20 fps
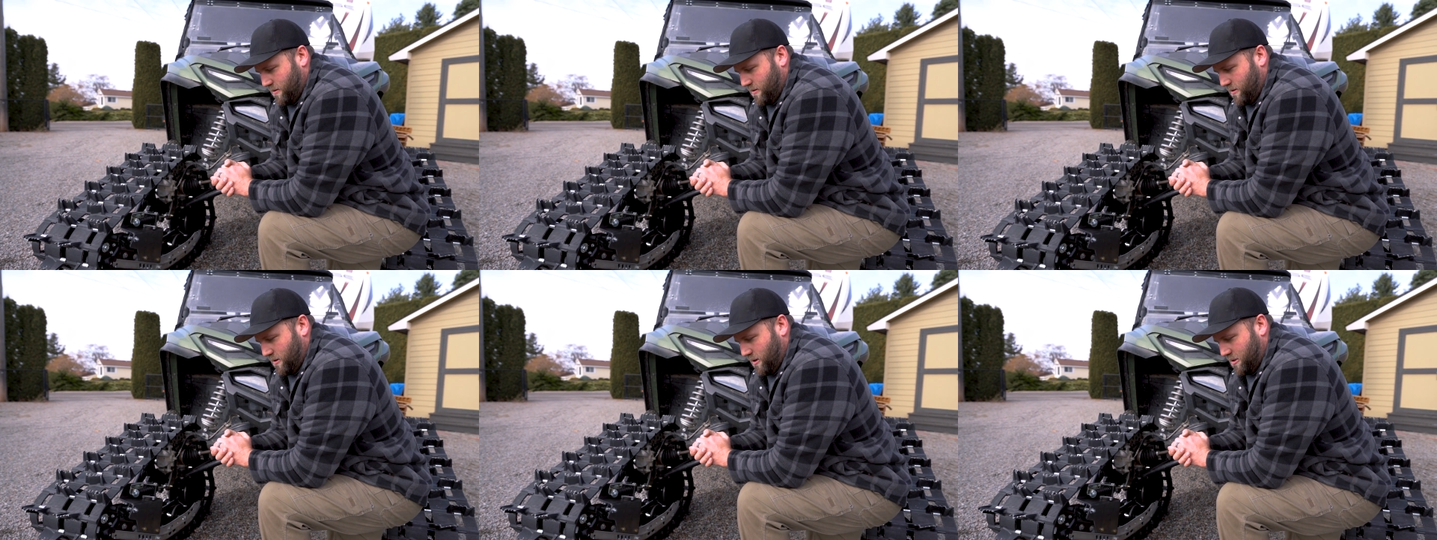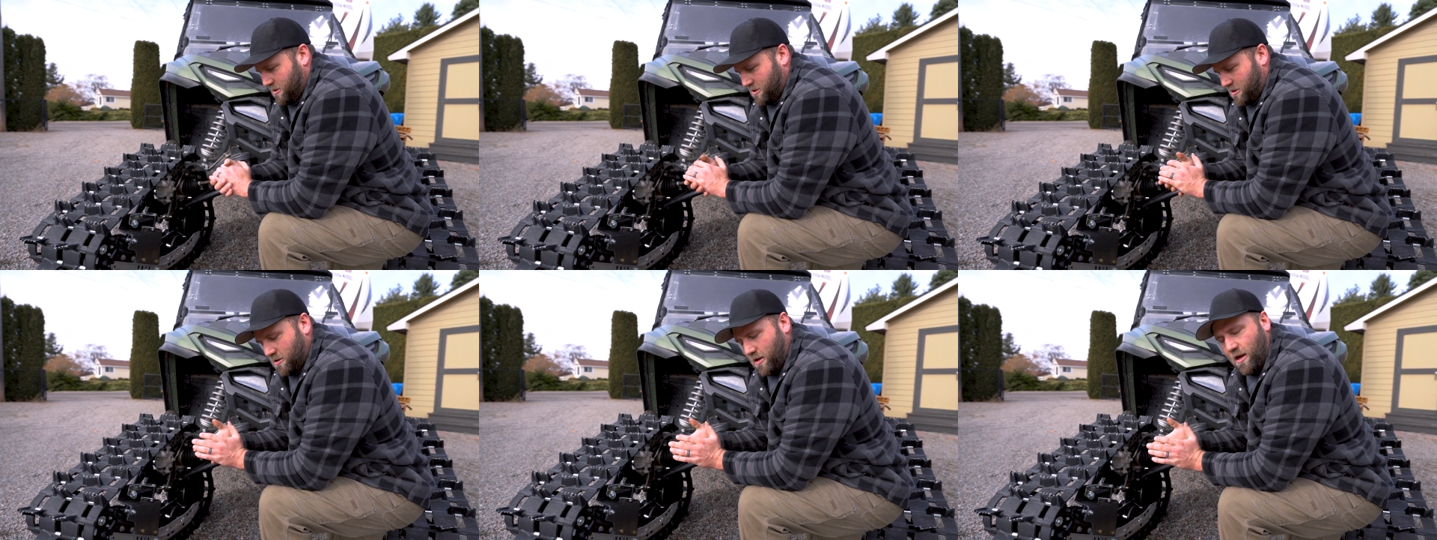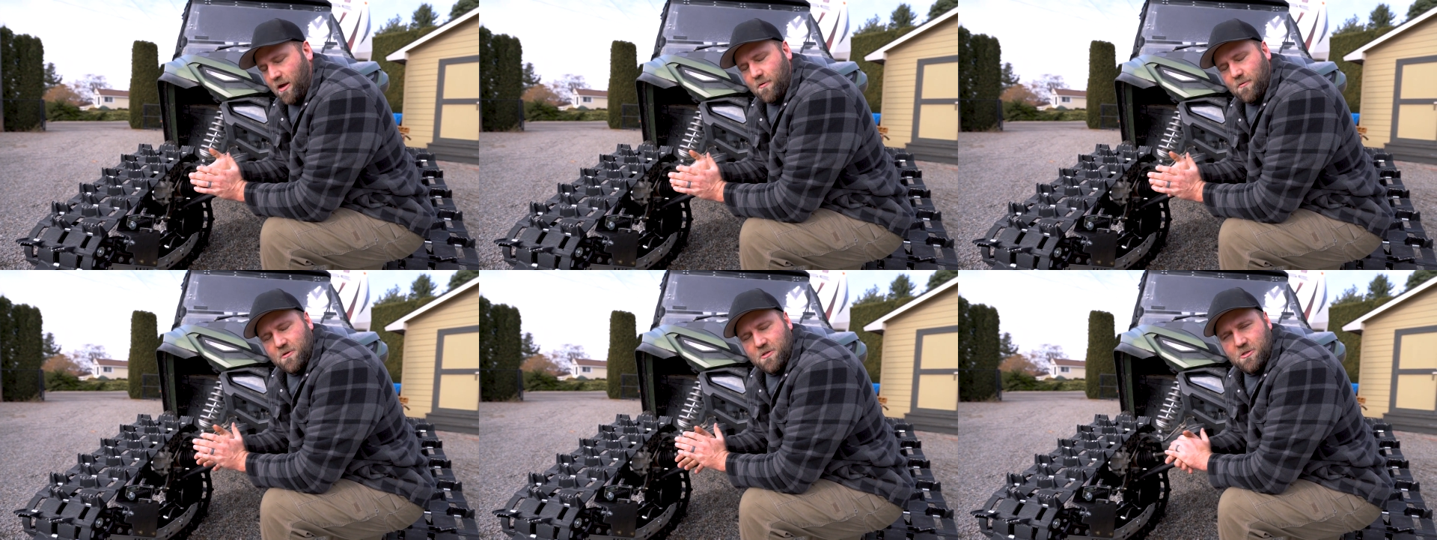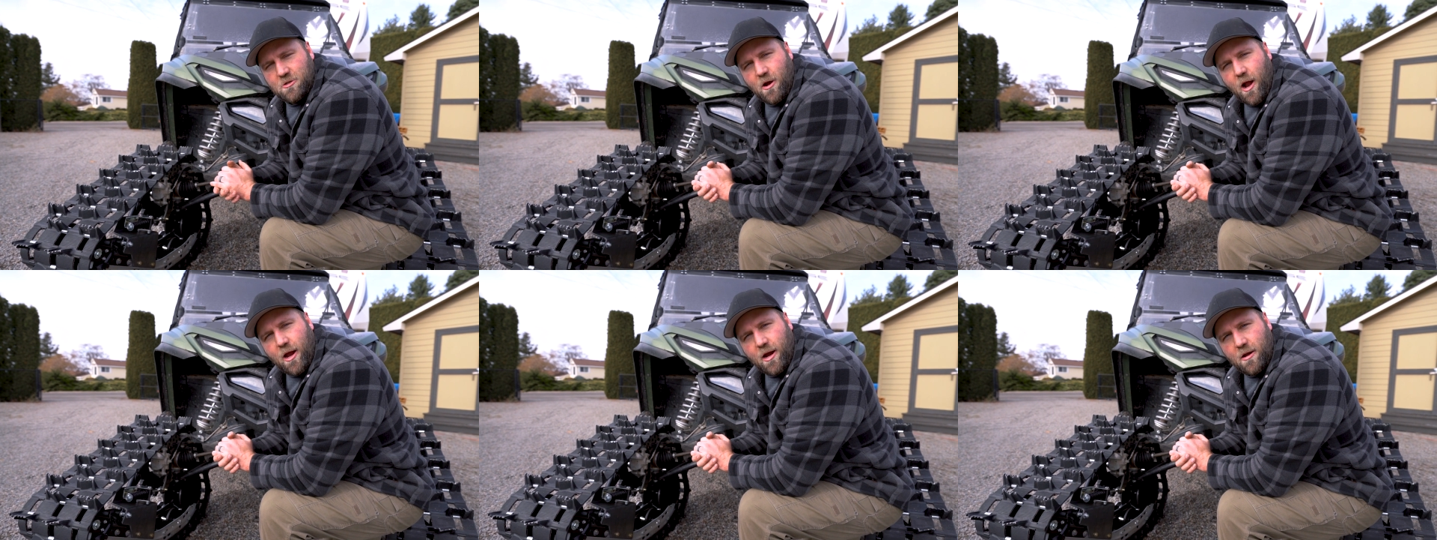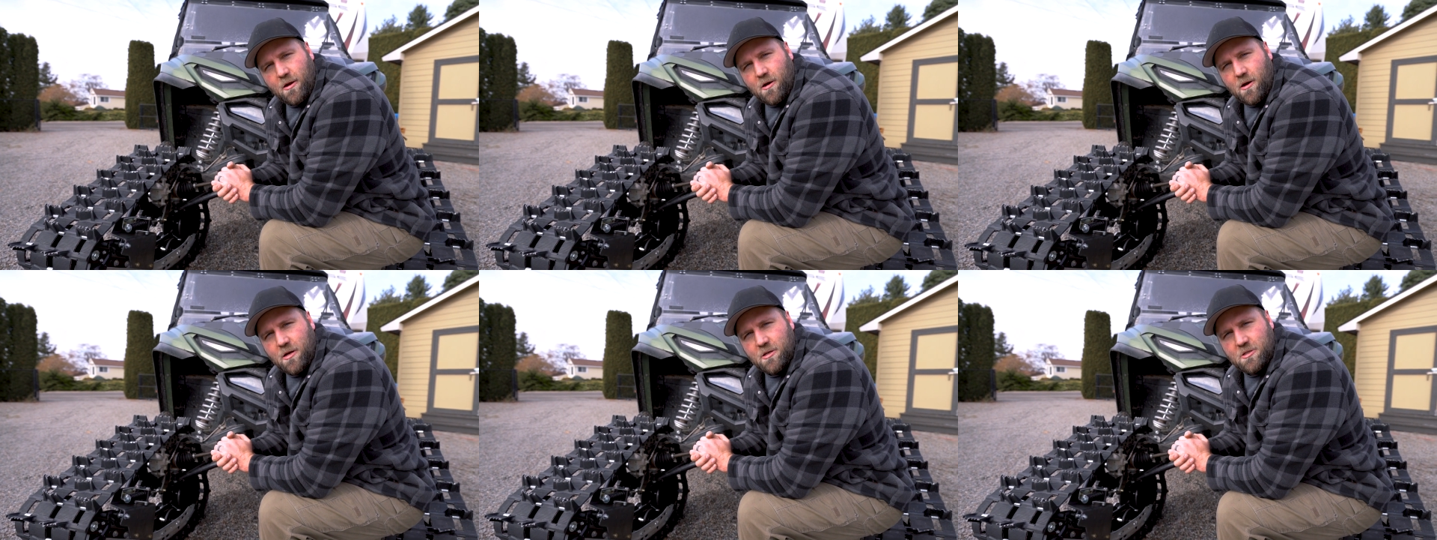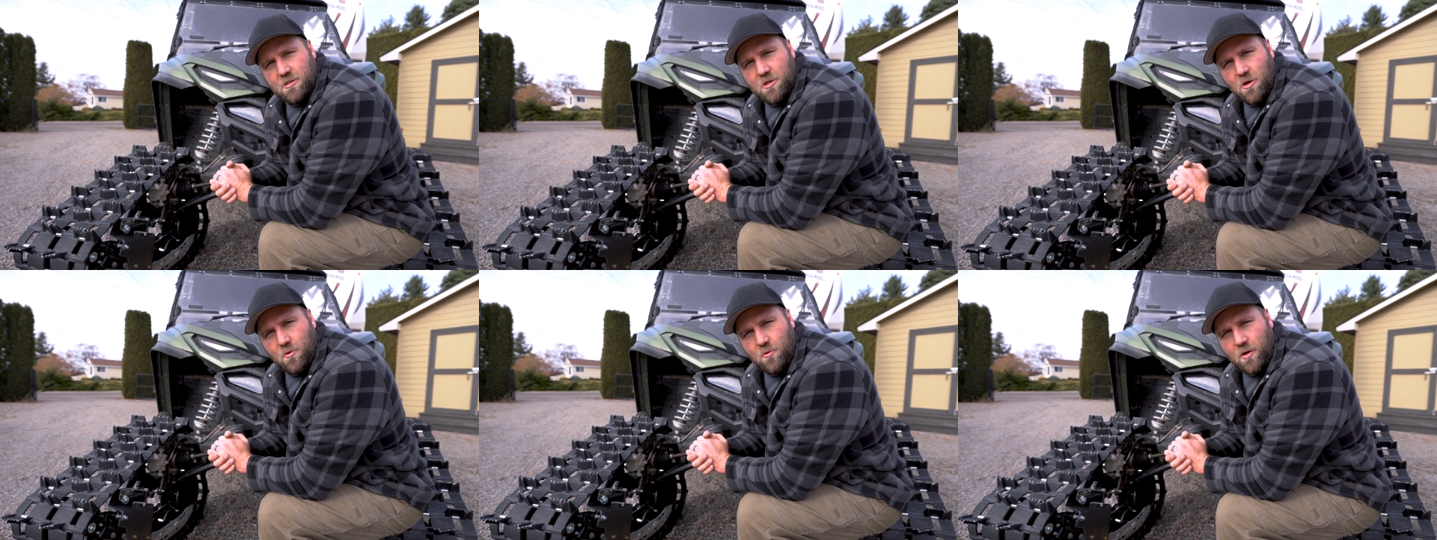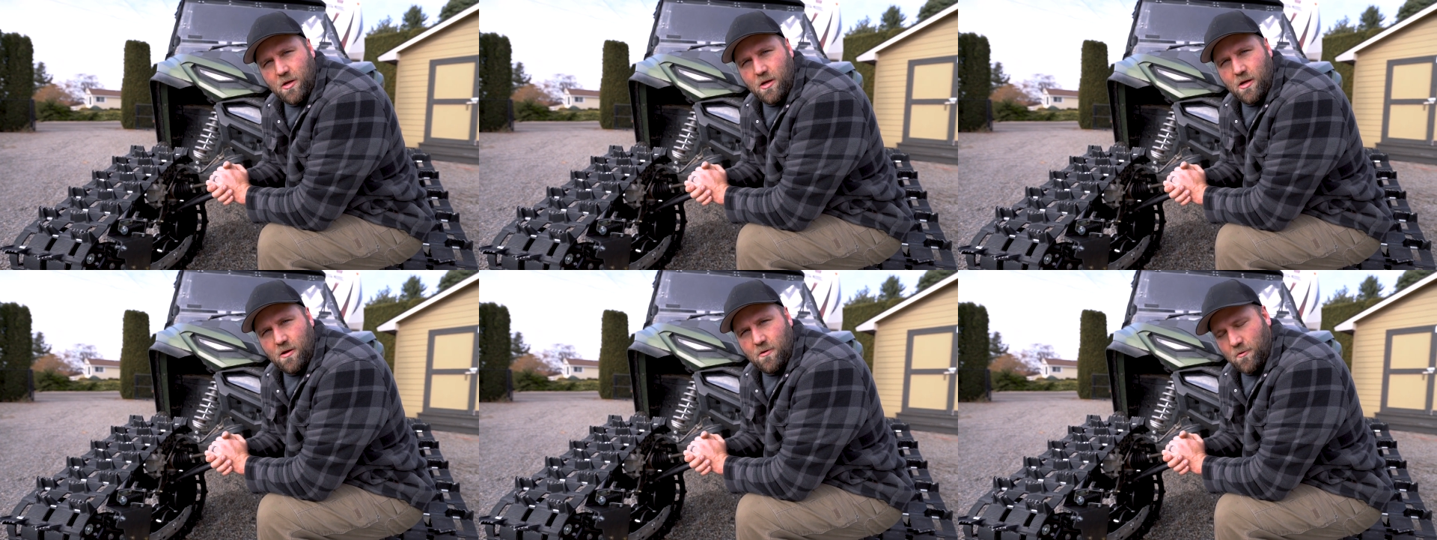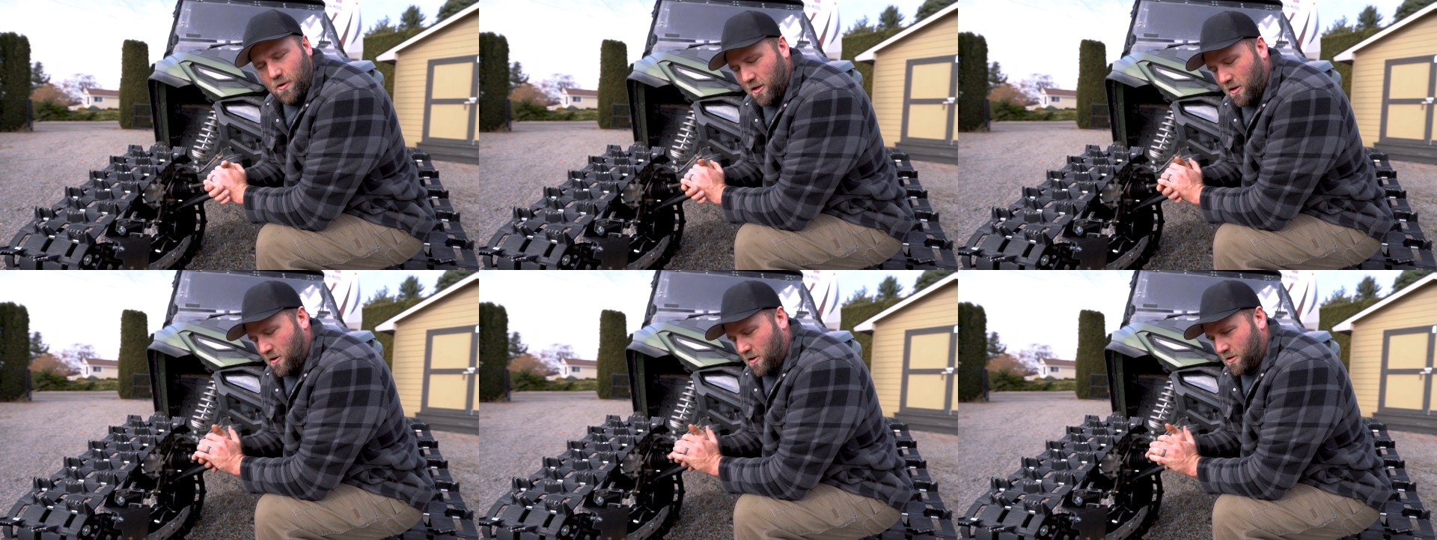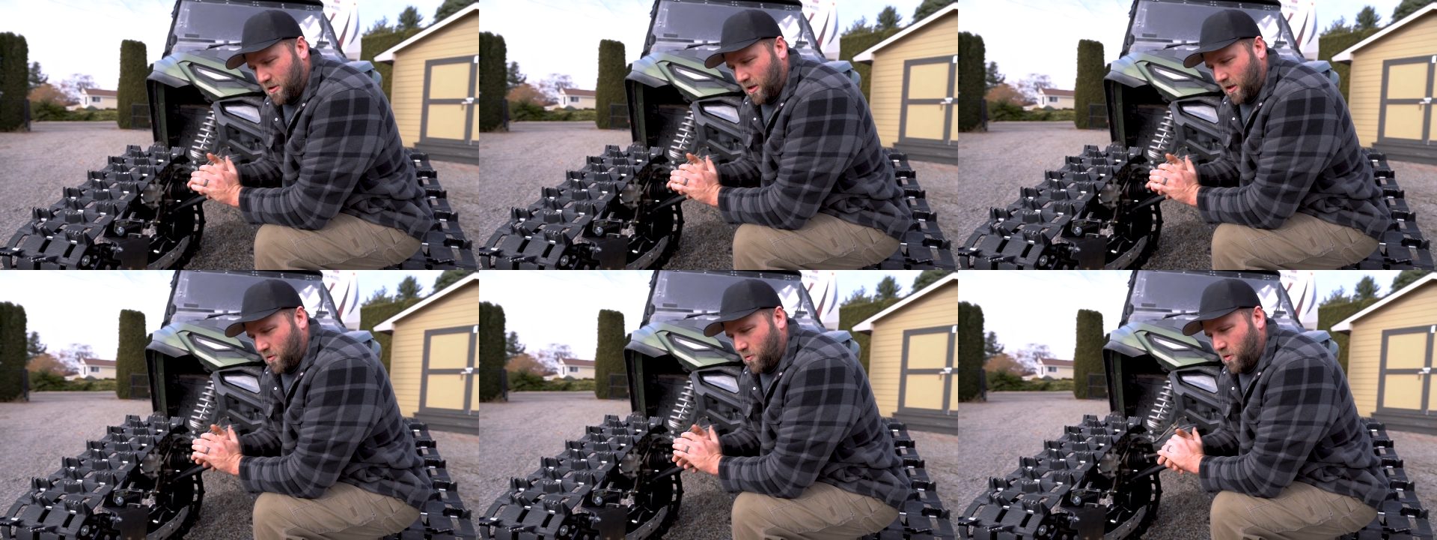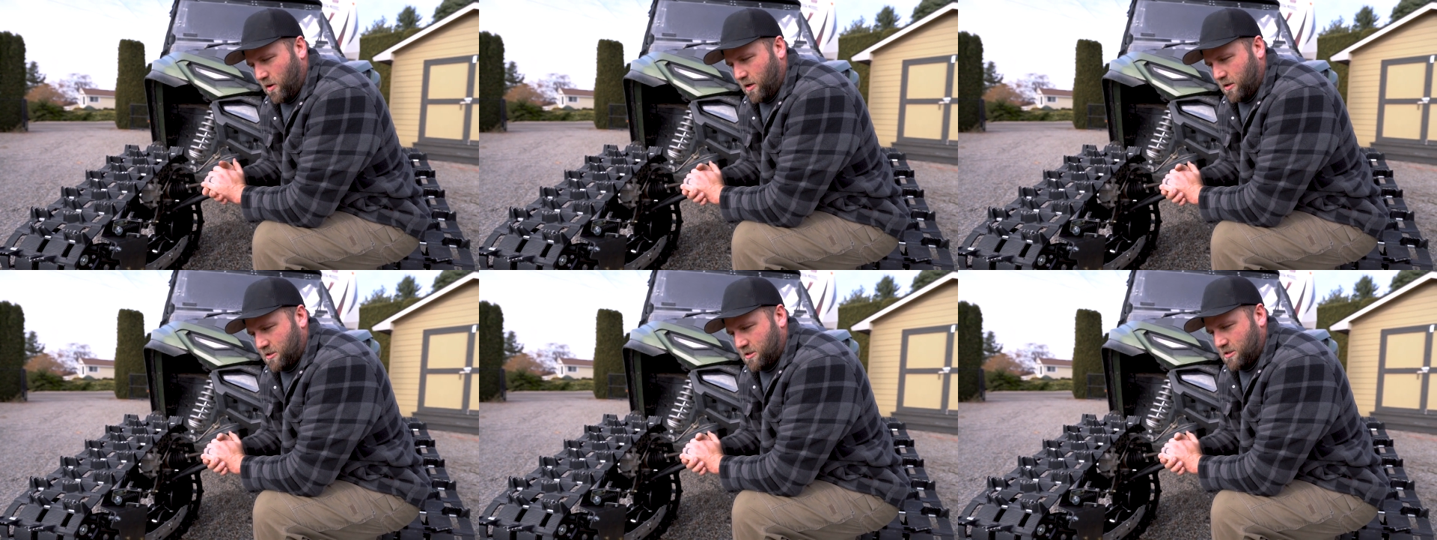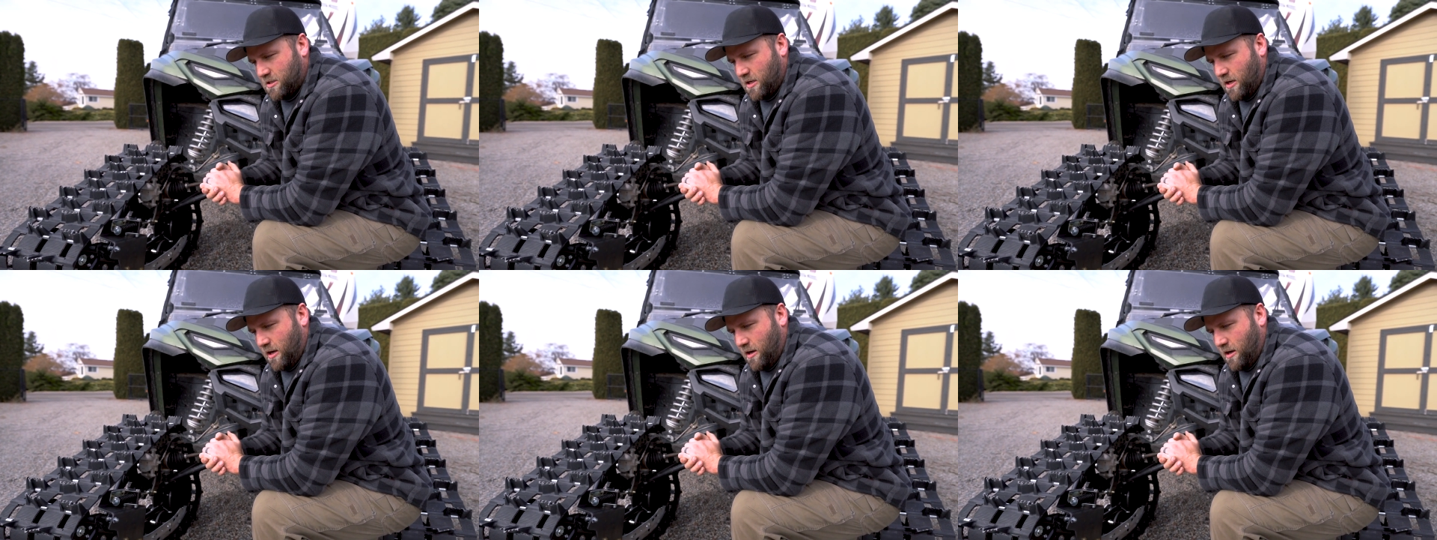Yesterday it was dragging on, so we called it quits